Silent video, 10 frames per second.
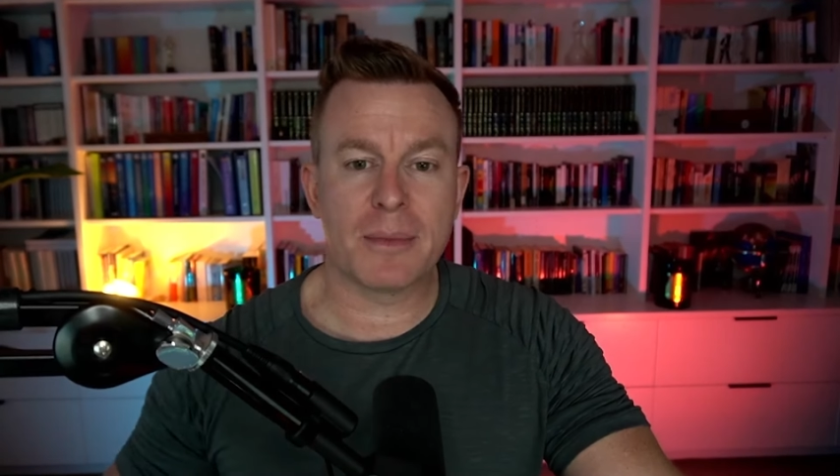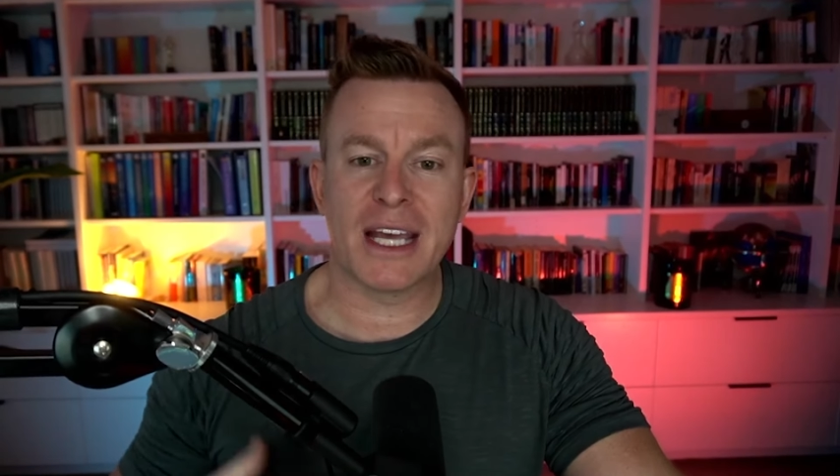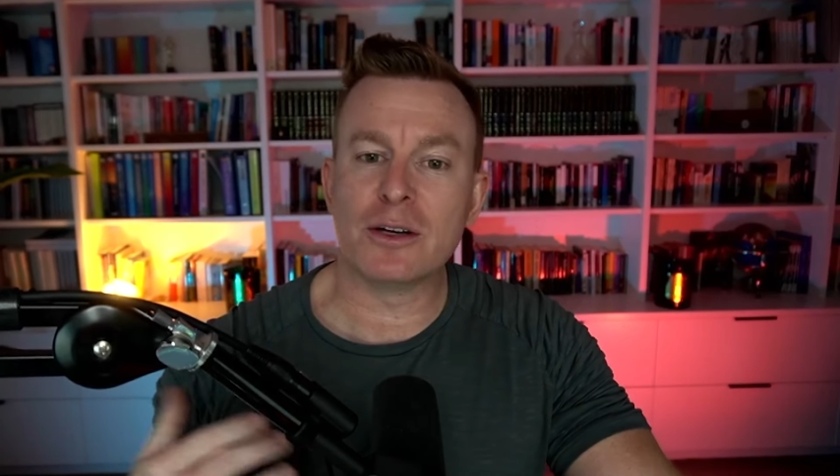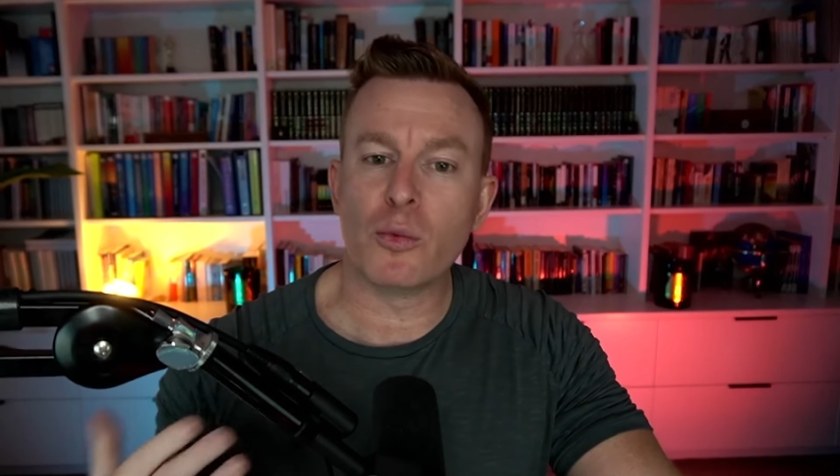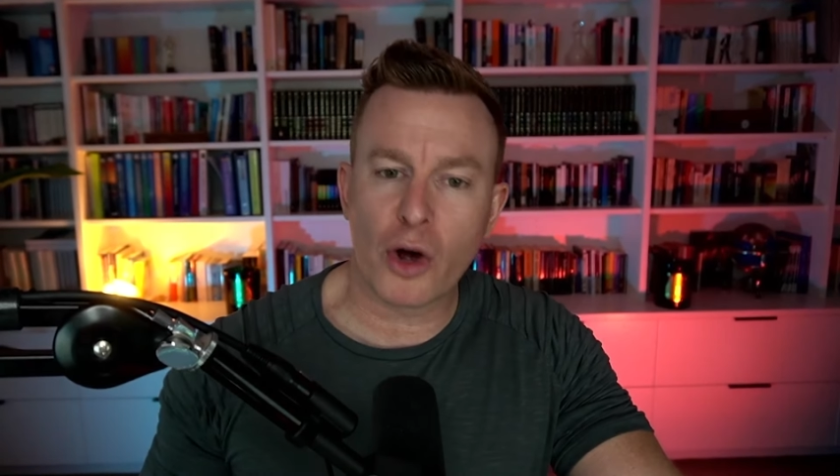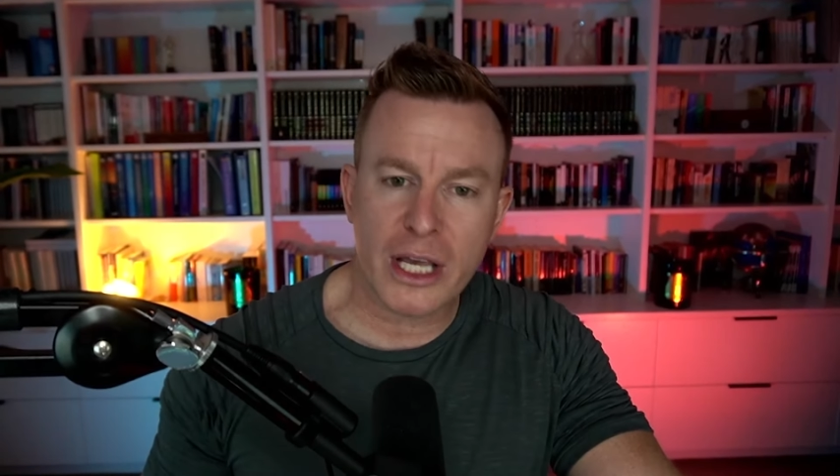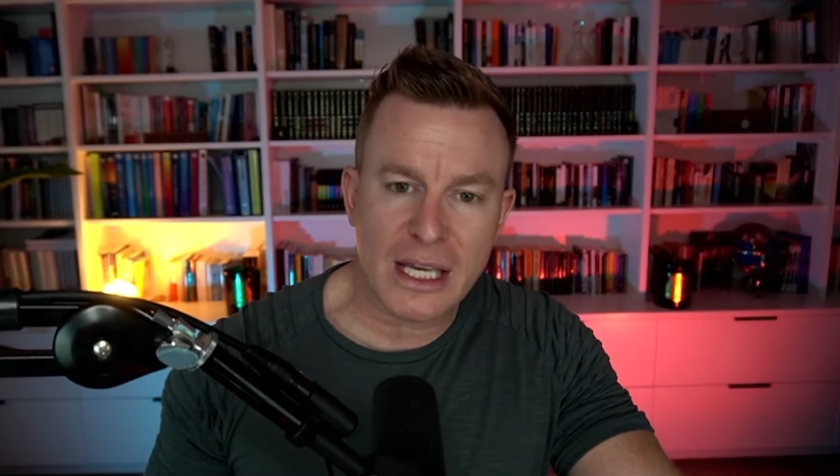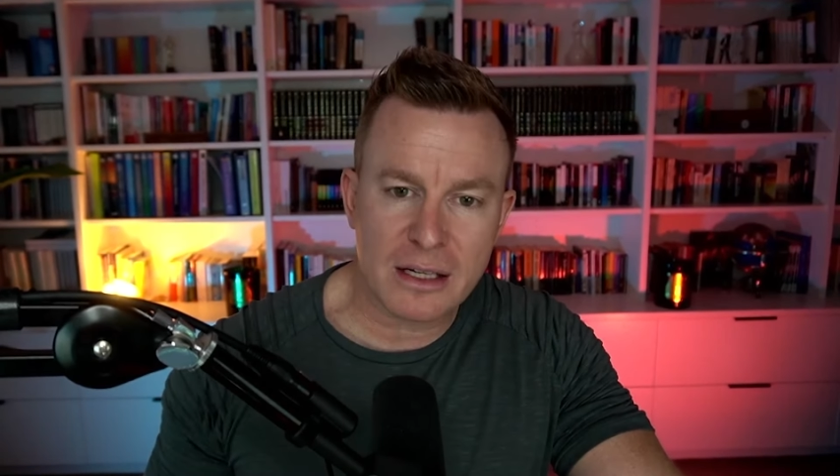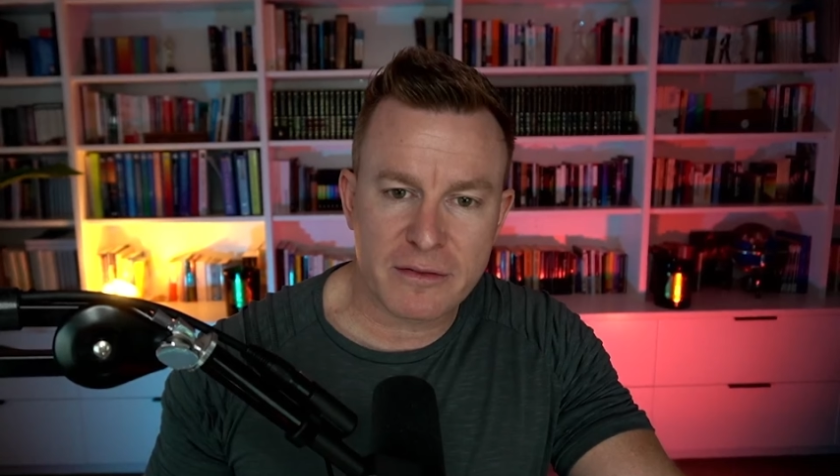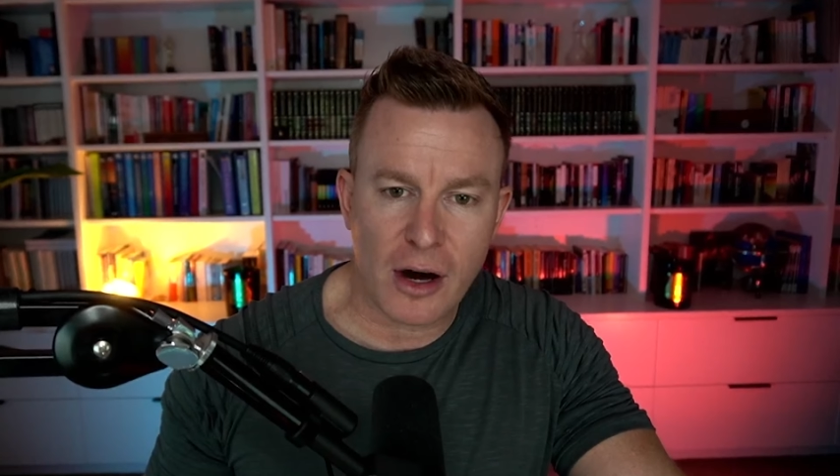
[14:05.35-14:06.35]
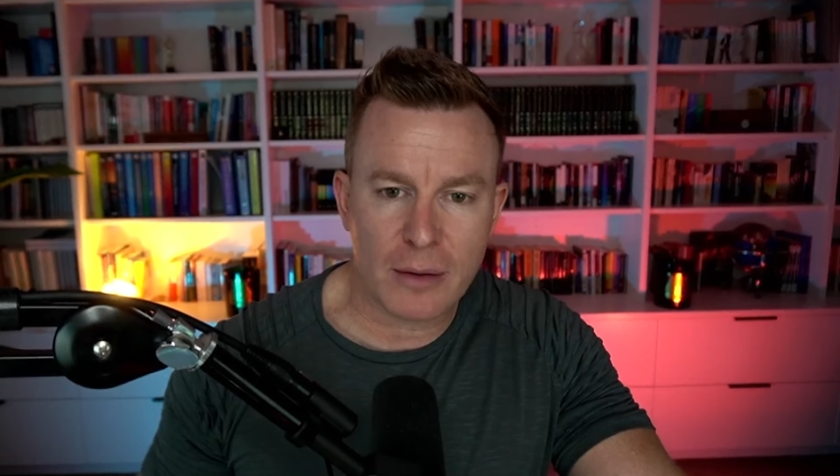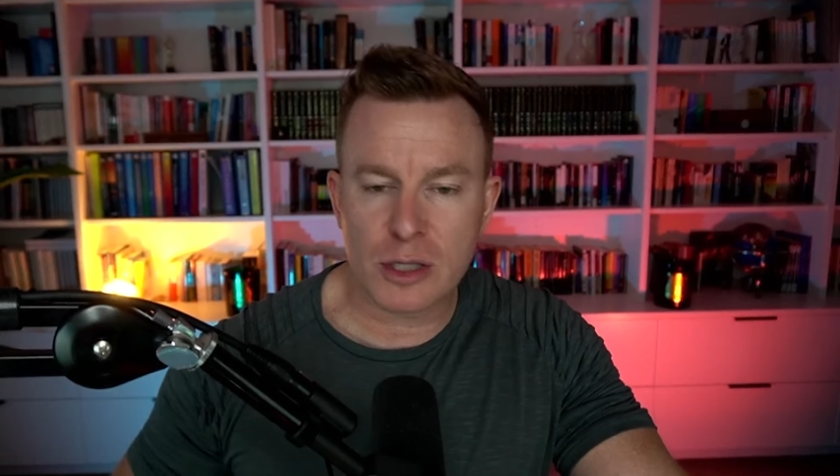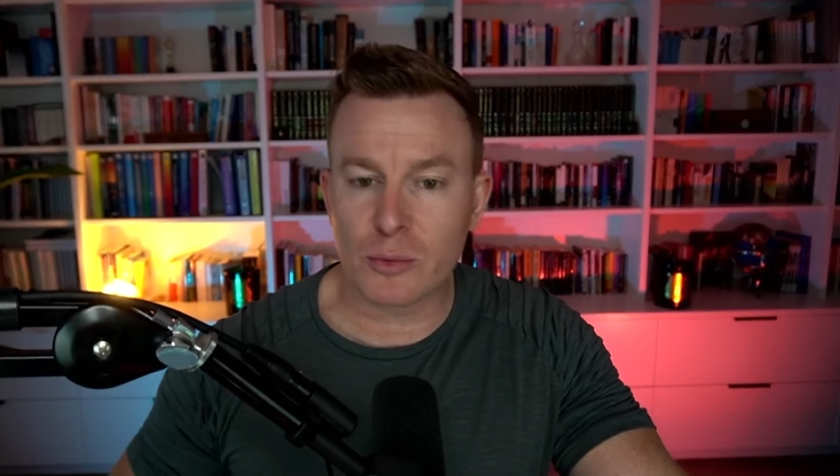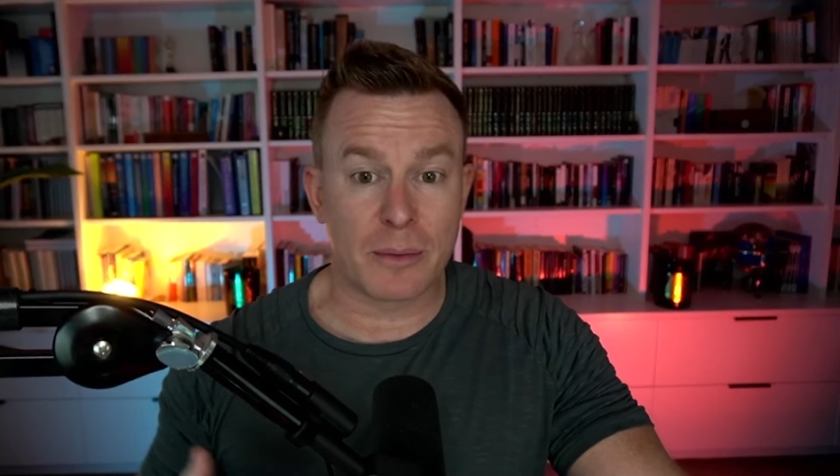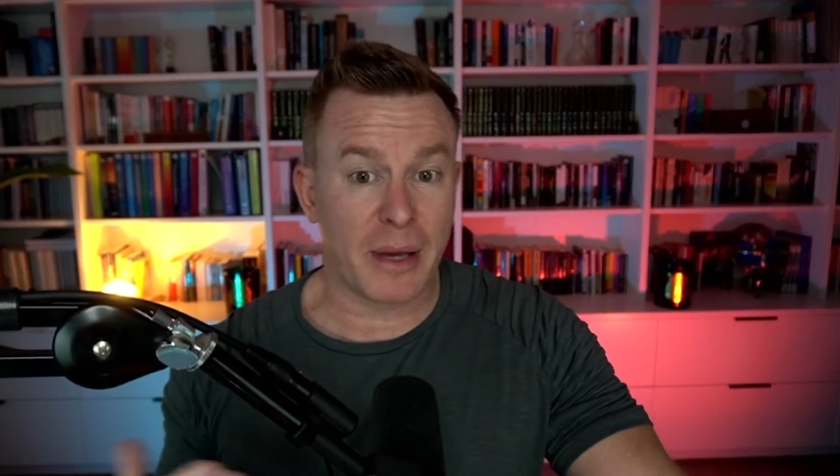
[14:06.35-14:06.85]
in the working environment,
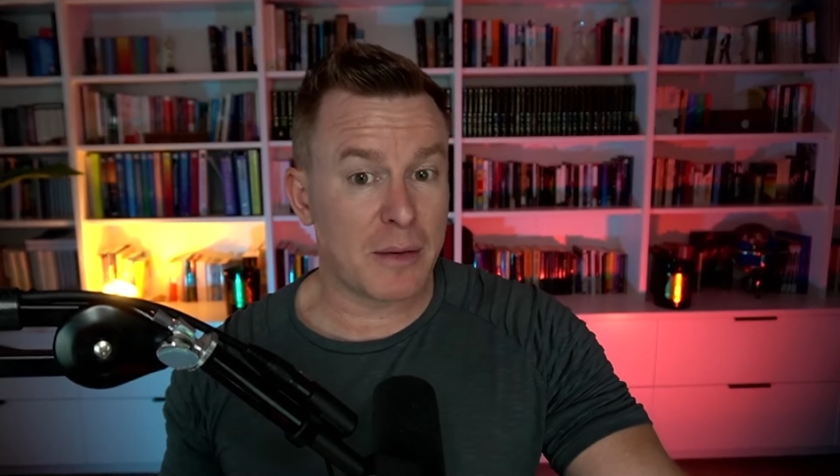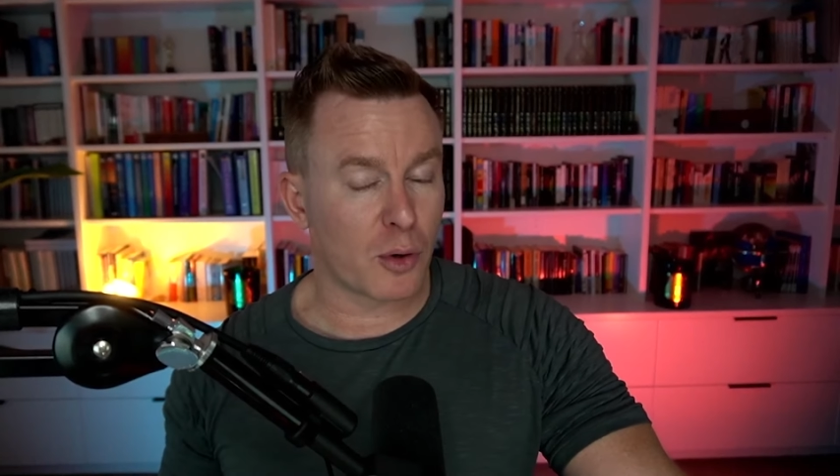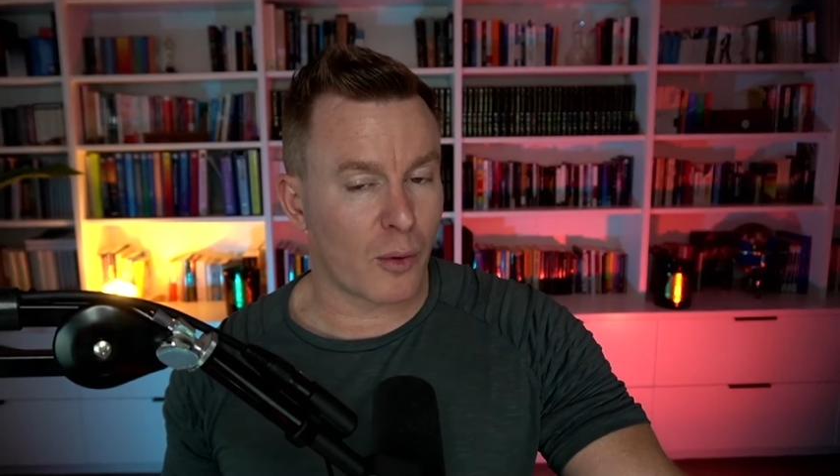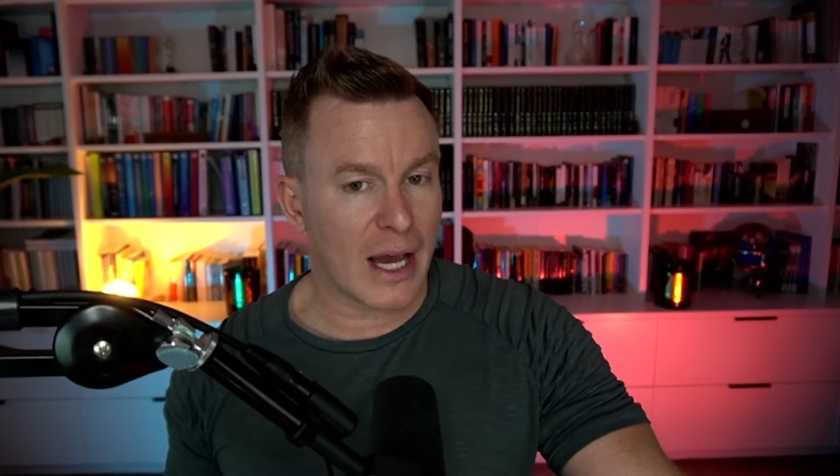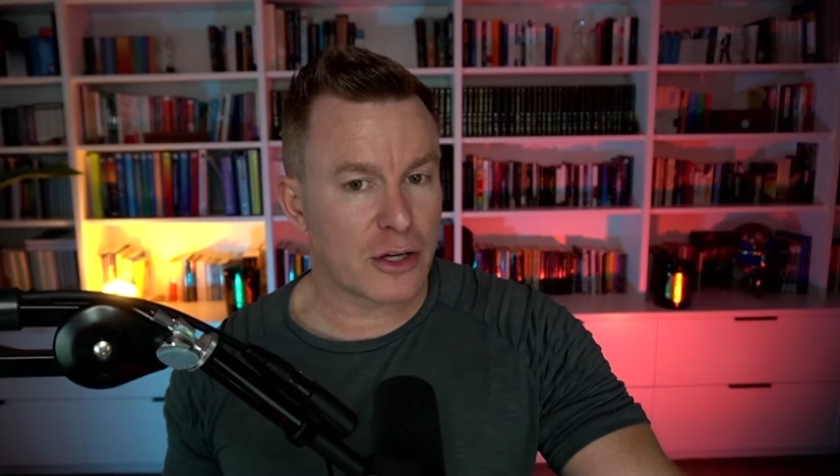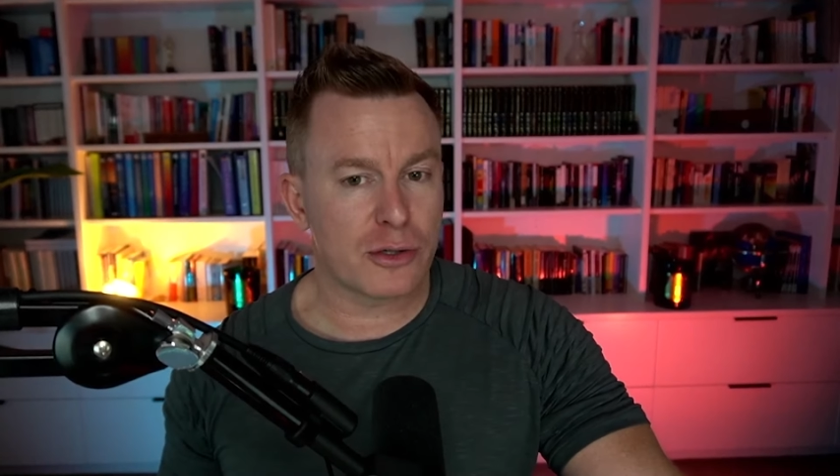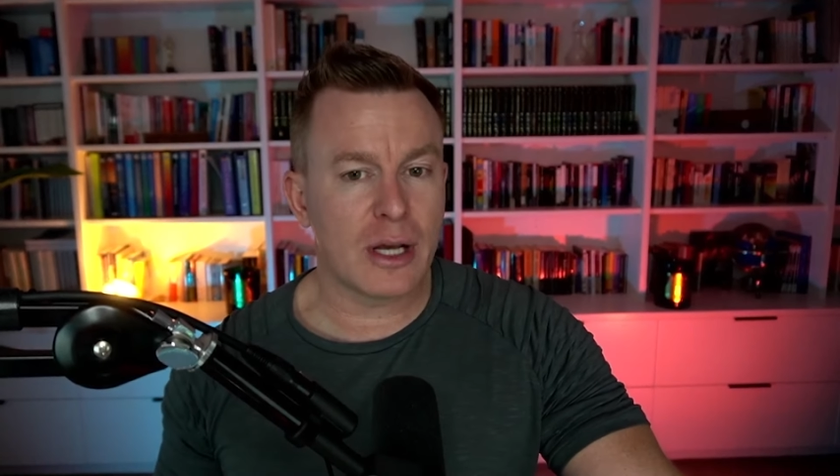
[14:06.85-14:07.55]
with the people around you.